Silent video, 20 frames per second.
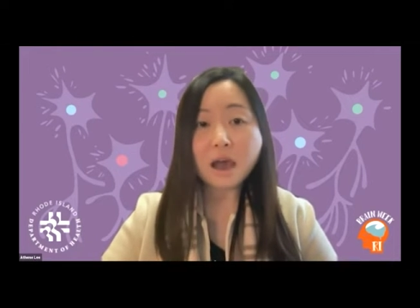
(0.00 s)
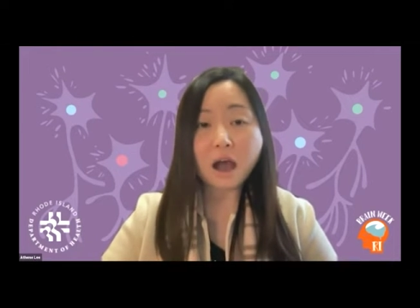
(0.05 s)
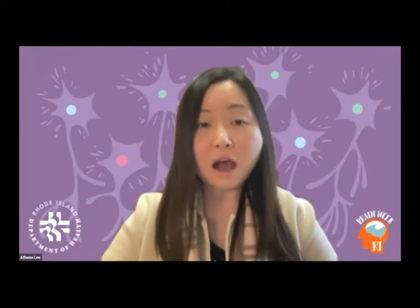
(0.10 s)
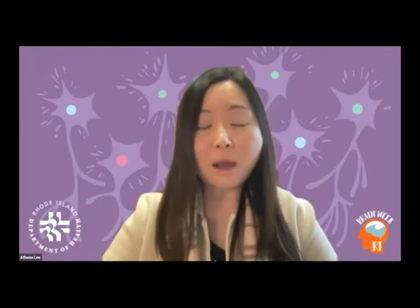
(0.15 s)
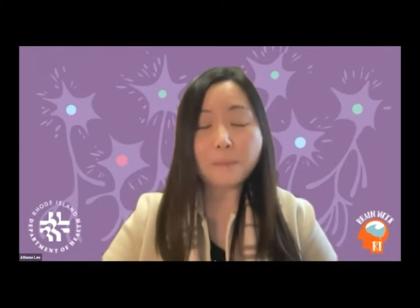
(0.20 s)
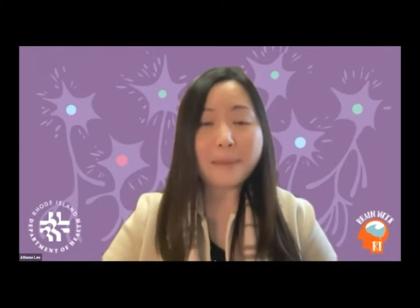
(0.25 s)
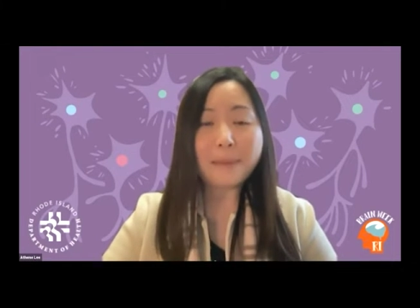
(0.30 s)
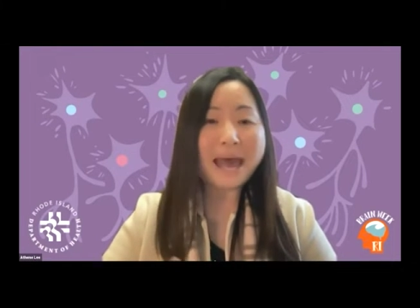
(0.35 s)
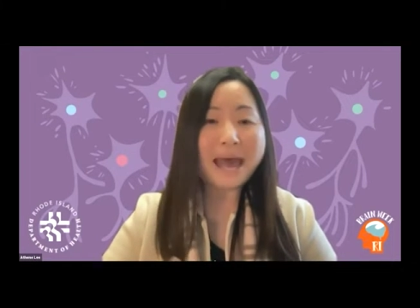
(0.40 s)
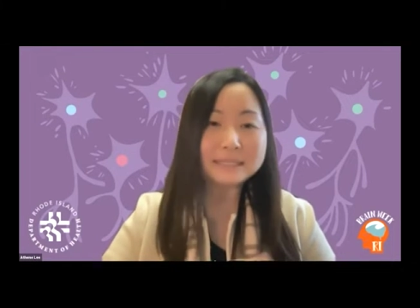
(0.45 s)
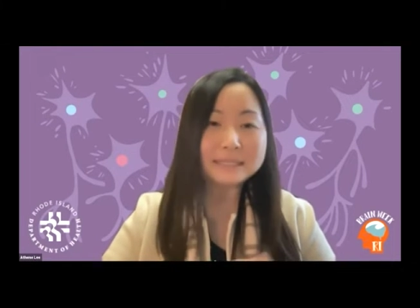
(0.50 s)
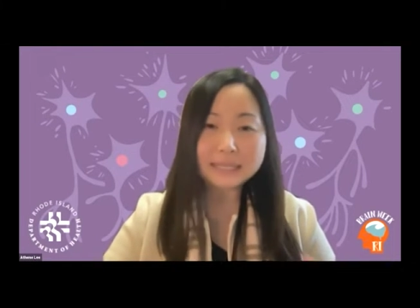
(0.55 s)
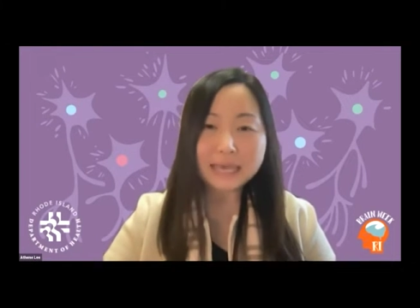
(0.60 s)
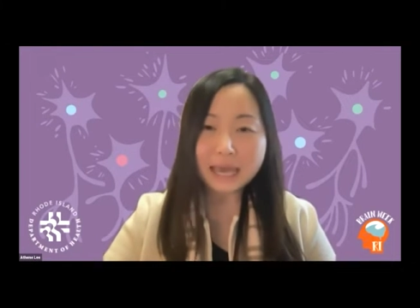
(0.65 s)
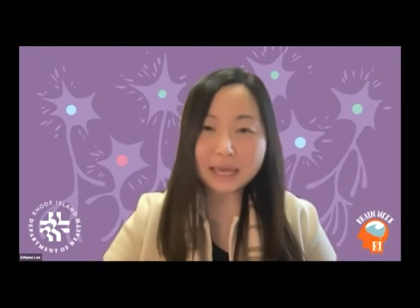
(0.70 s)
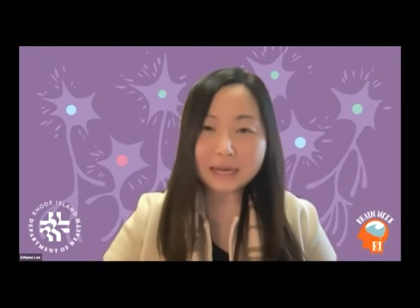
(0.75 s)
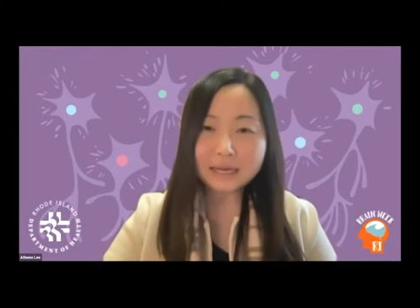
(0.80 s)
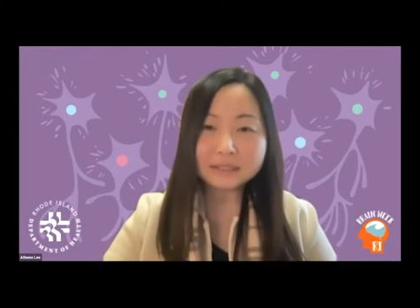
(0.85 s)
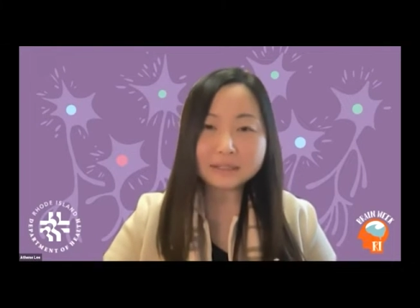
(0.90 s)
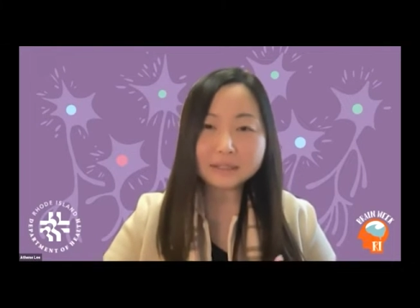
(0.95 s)
PET
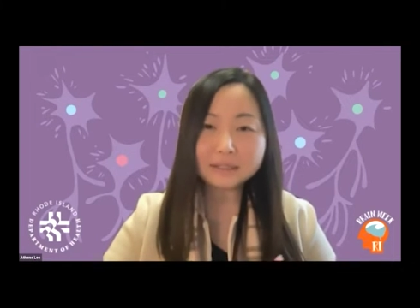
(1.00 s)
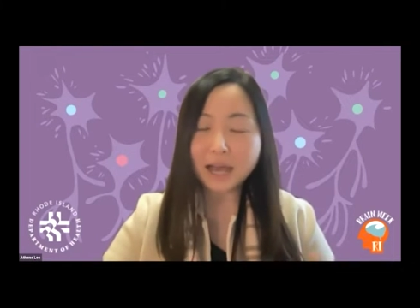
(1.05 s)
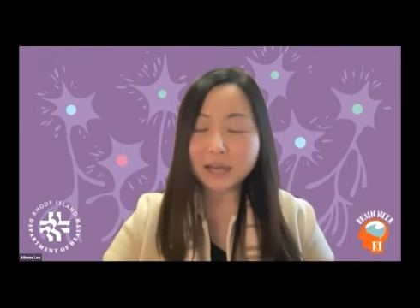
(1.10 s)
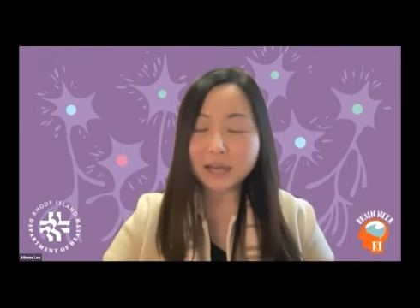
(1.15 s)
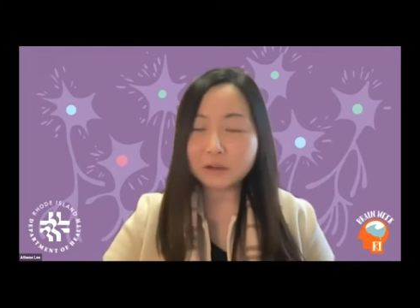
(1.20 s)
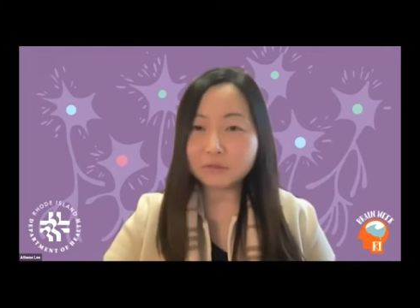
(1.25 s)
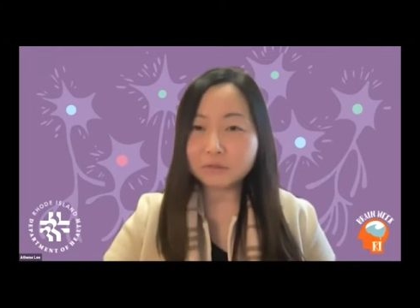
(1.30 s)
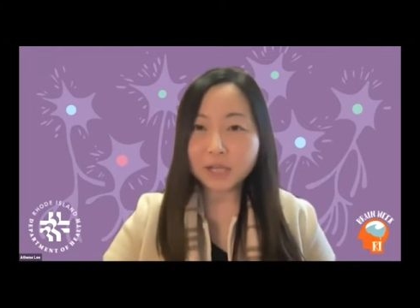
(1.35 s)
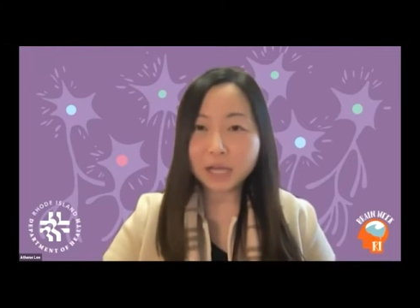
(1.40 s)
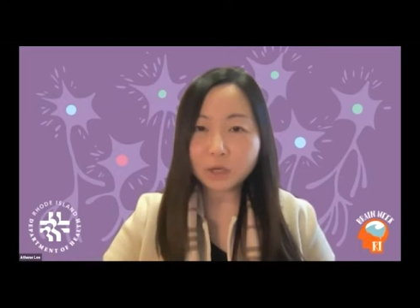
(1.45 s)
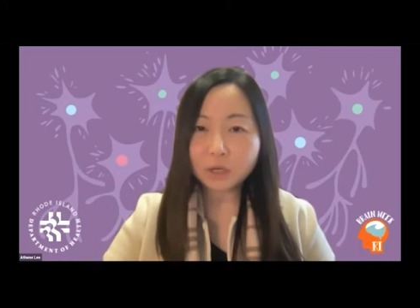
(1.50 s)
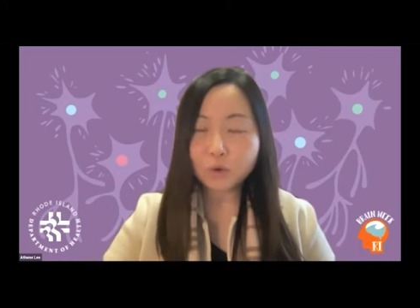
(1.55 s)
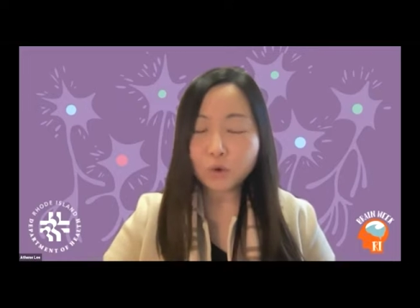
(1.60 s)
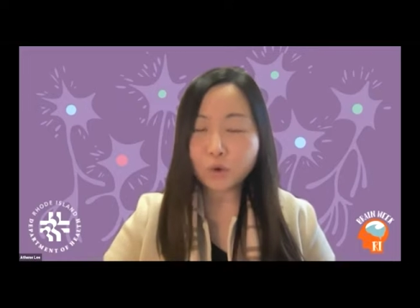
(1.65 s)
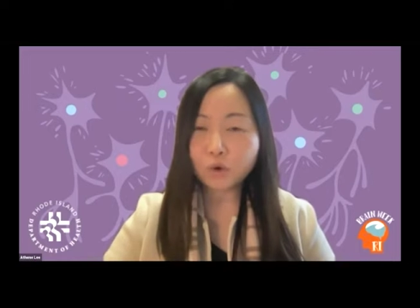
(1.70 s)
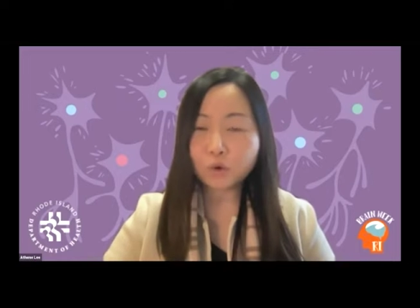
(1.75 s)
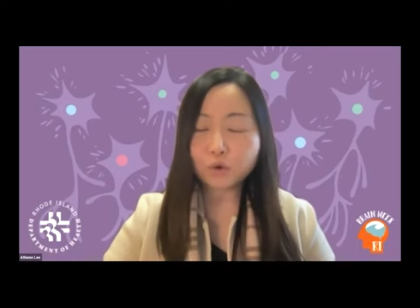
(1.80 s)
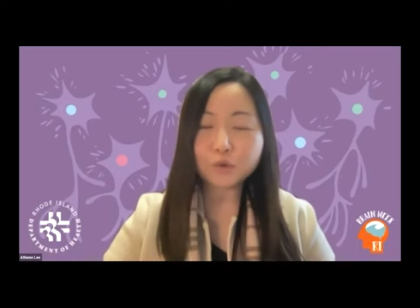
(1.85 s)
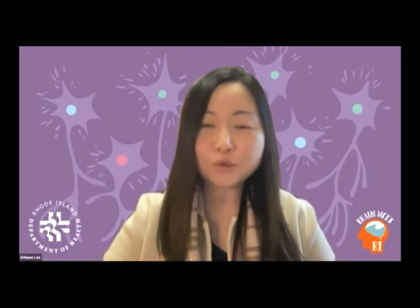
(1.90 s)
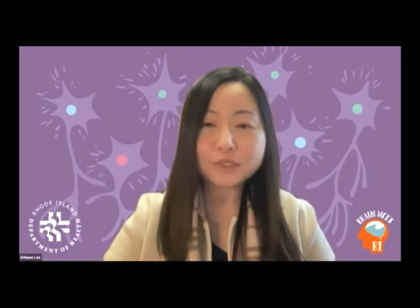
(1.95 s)
scan is kind of like
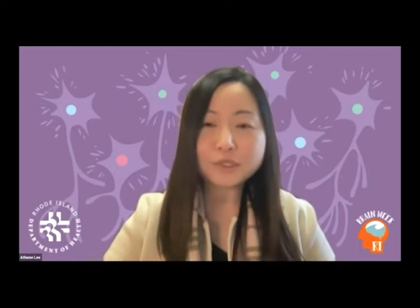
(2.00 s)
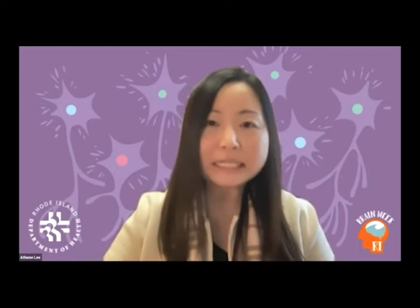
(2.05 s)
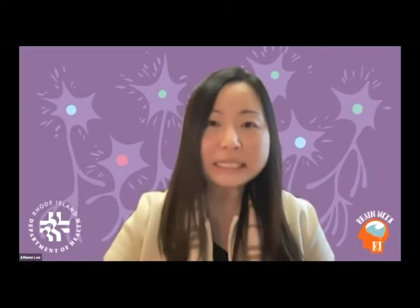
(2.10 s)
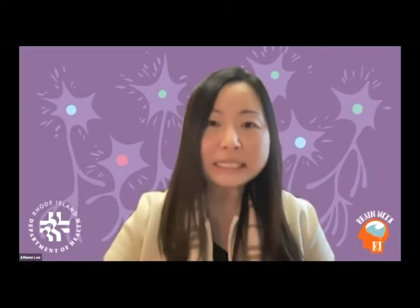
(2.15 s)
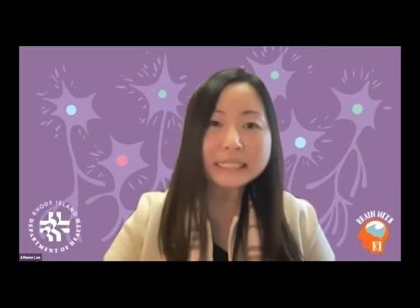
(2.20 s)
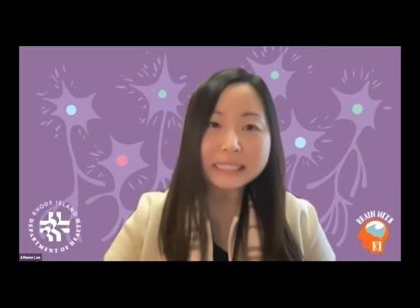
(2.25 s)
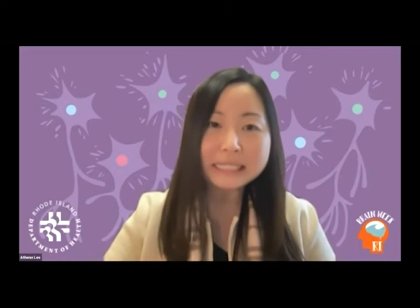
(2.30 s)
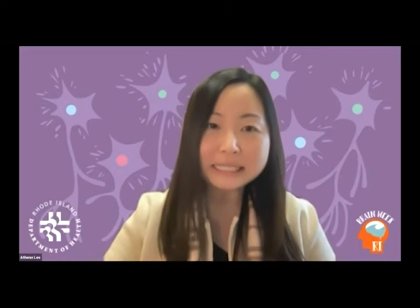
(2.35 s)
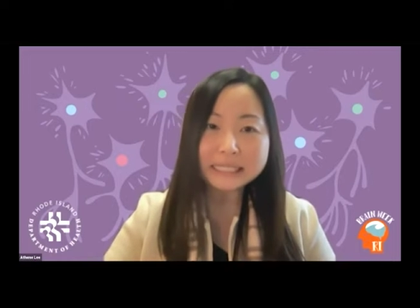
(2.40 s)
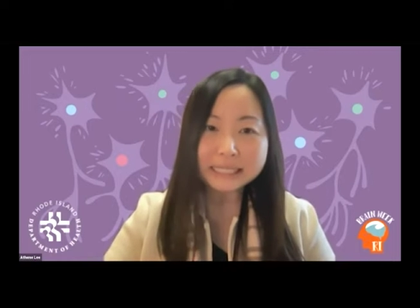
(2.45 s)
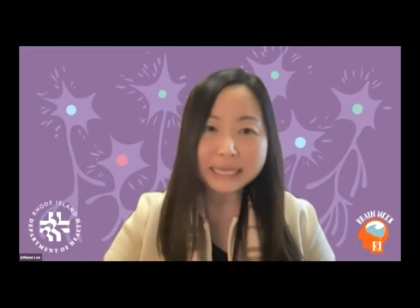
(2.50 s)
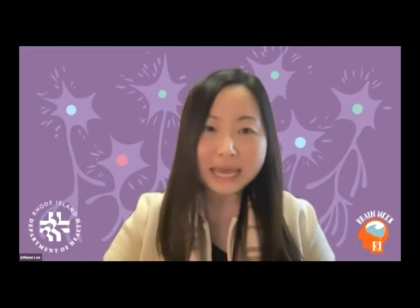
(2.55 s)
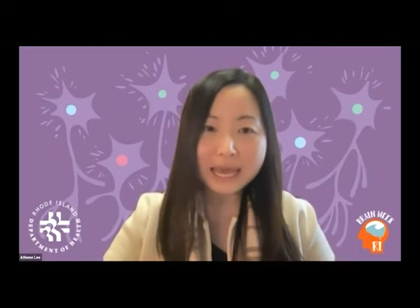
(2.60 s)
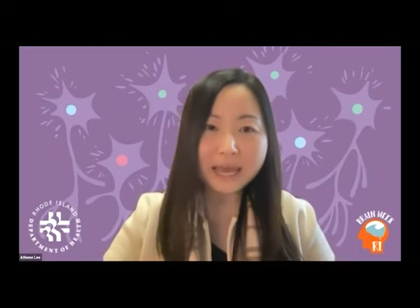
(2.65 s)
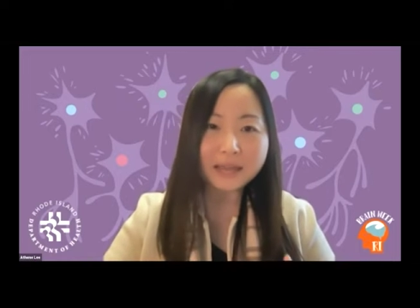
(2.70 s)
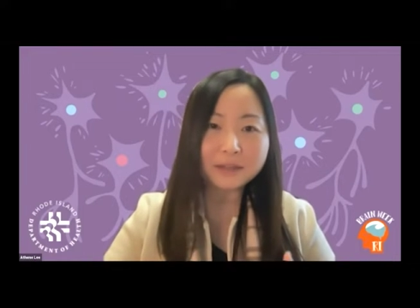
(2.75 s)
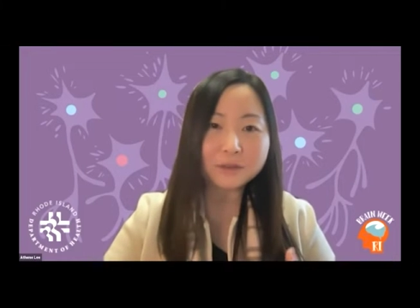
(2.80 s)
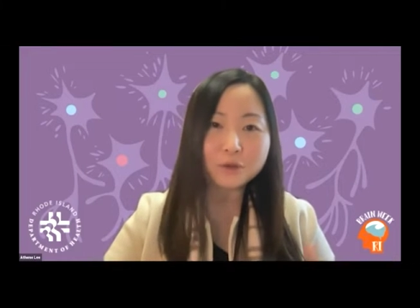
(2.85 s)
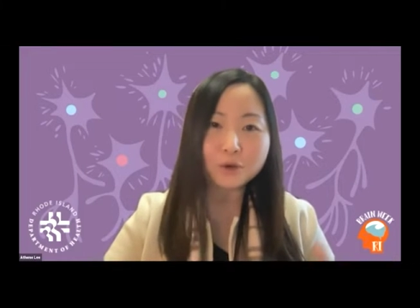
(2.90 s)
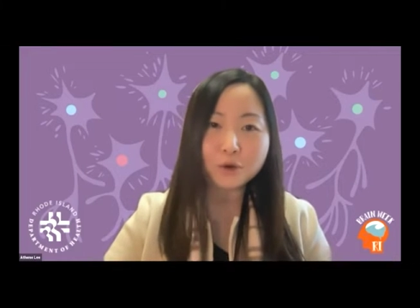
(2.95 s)
your CT
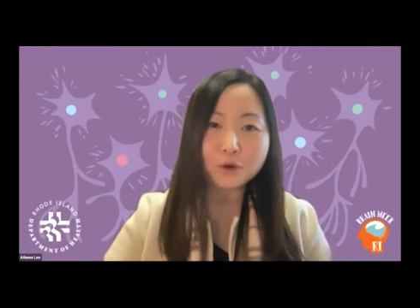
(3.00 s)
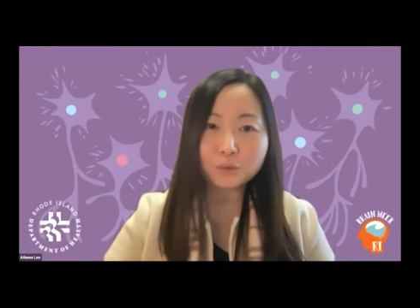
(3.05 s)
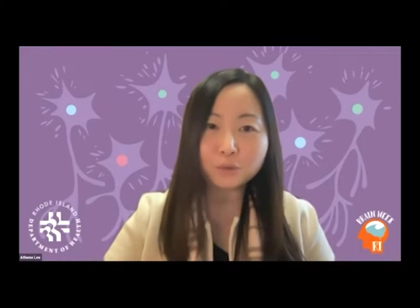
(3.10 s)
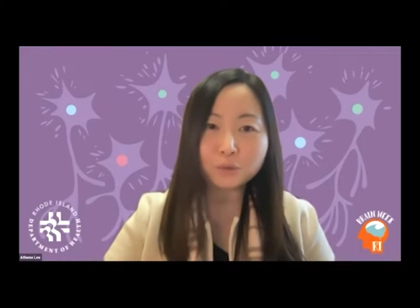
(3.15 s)
scan,